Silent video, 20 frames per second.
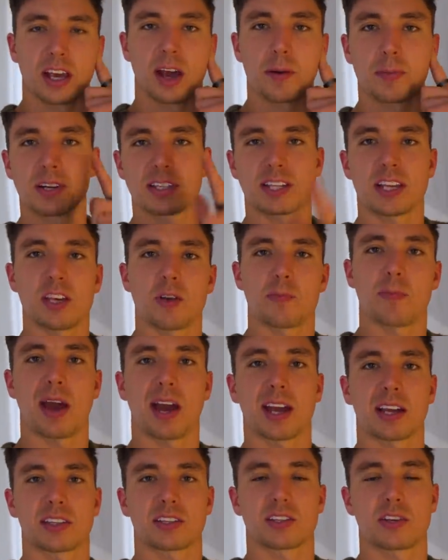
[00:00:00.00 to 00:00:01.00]
I'm going to take you
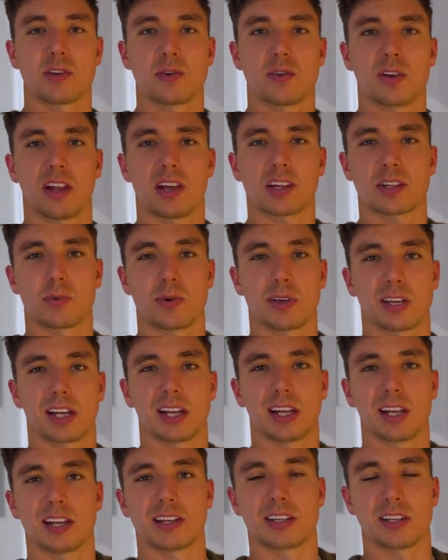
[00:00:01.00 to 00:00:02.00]
back to last week
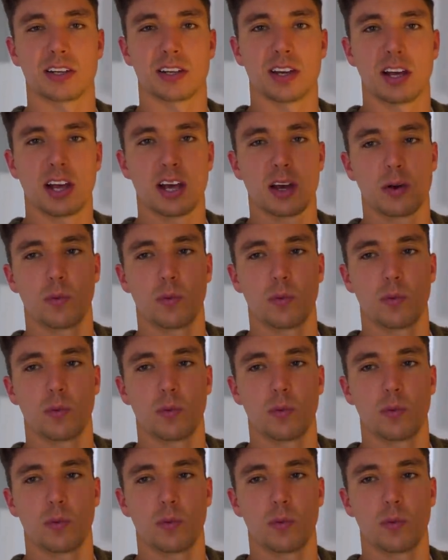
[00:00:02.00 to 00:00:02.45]
in London